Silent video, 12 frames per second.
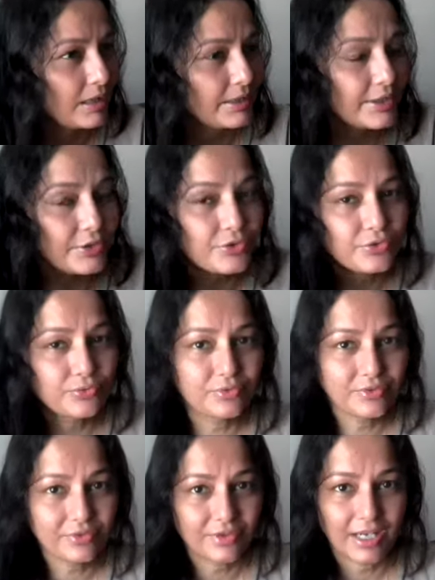
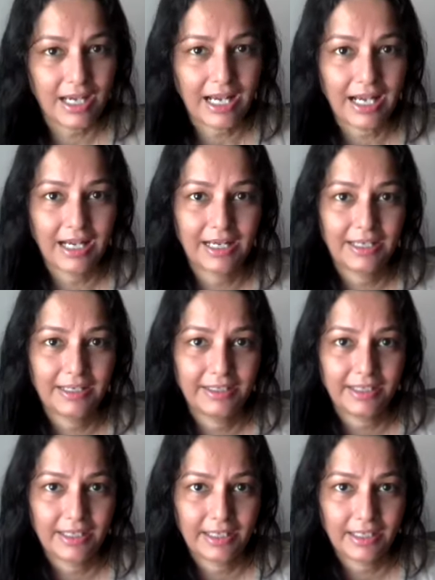issues.
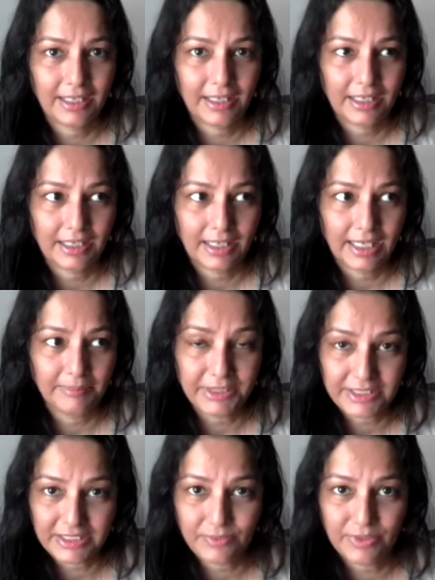I'm
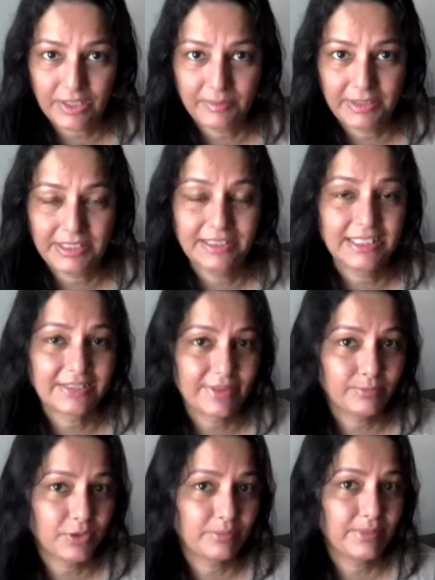eating what I'm eating. That's why
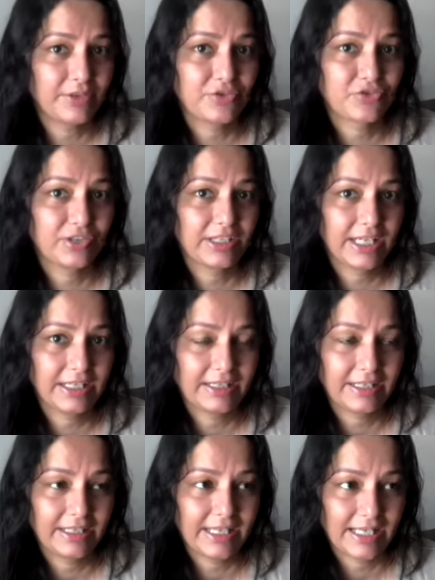I'm not mentioning
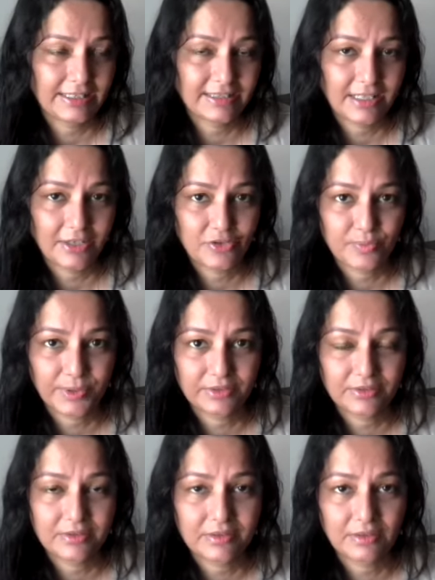anything as such,
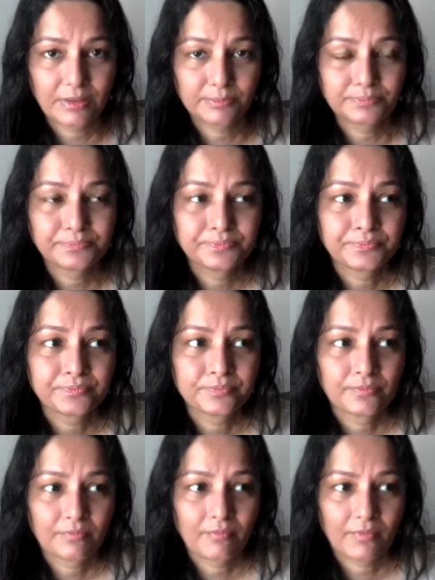because
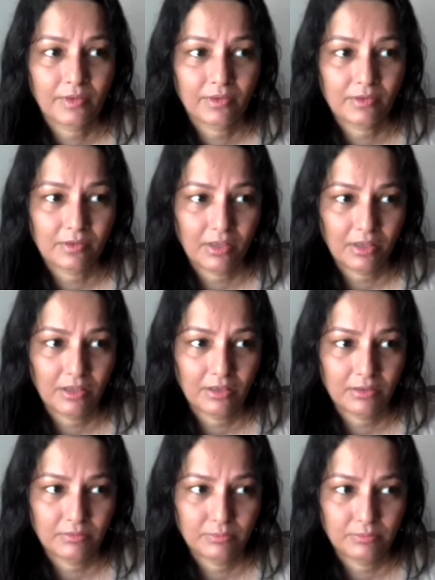
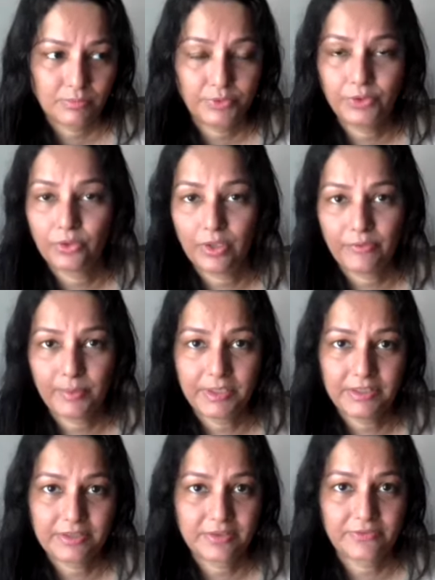you know,
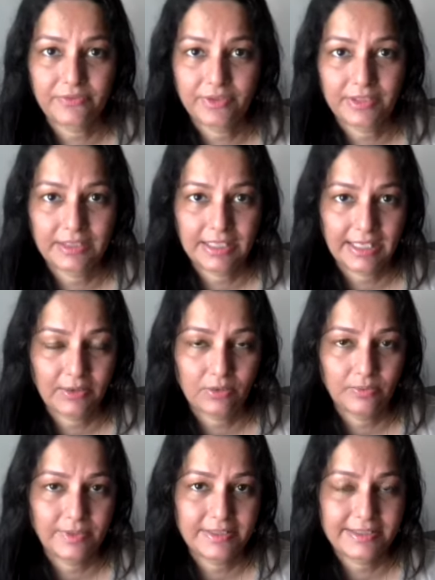everybody's different, like I
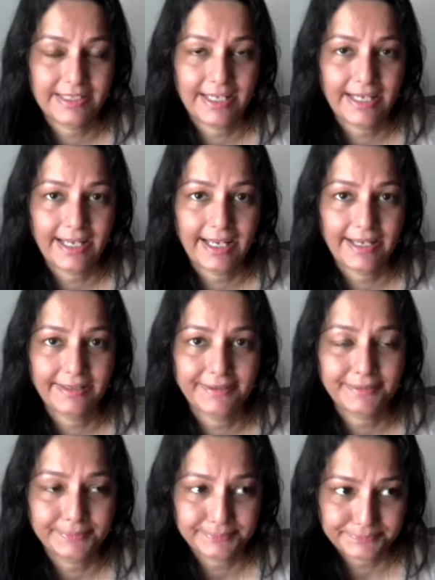always say, and
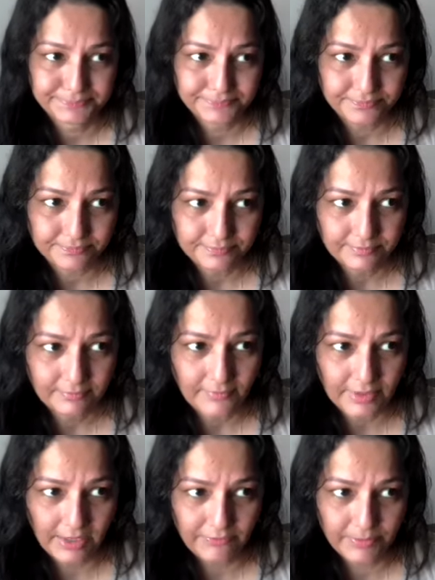
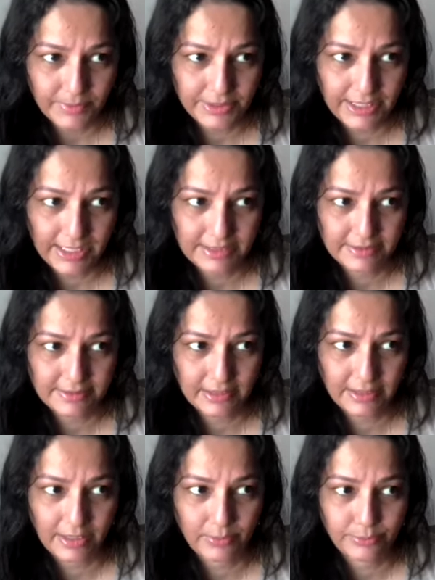everybody has
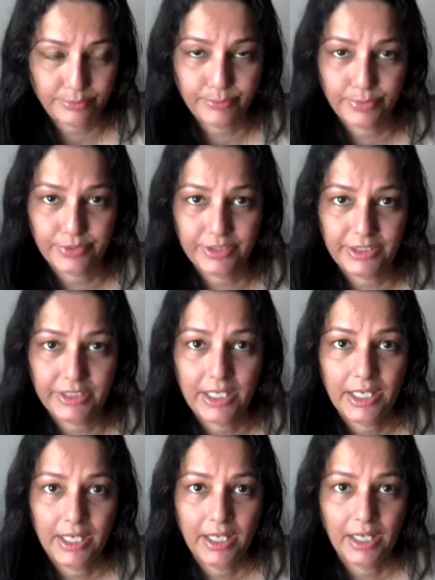their own
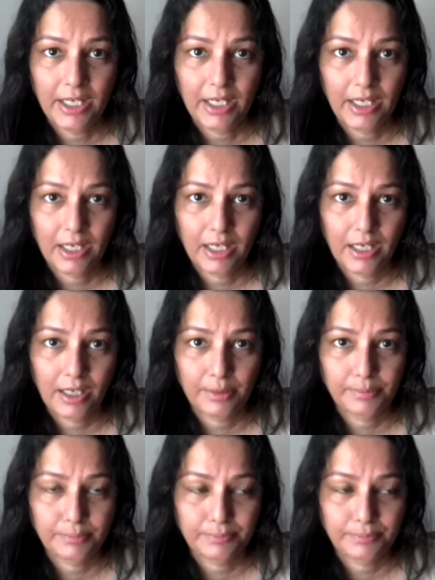body